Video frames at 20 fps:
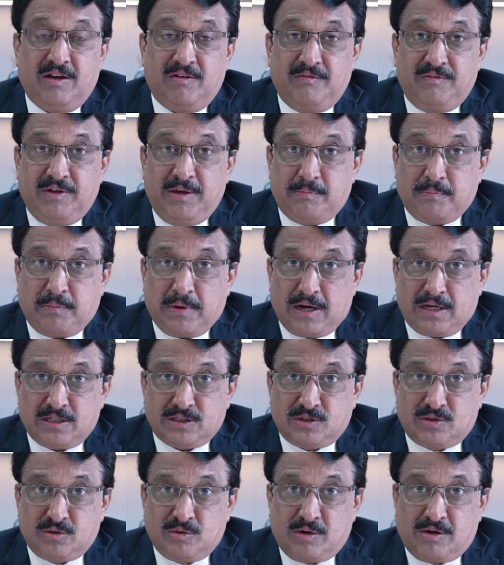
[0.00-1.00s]
We pass
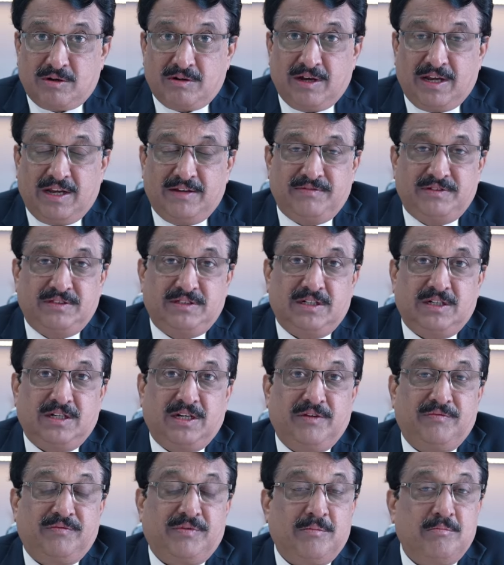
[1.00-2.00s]
through our life
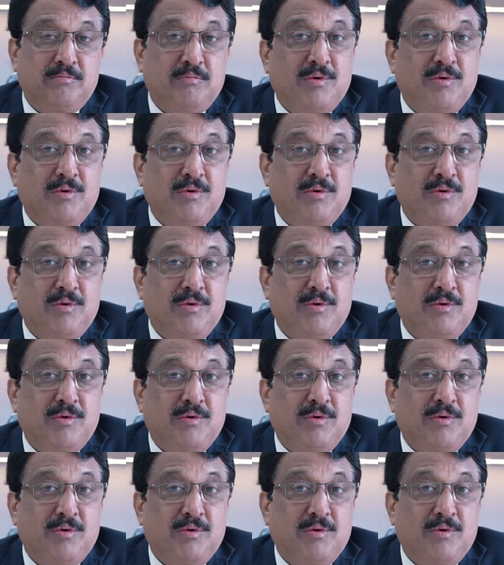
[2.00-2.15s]
journey from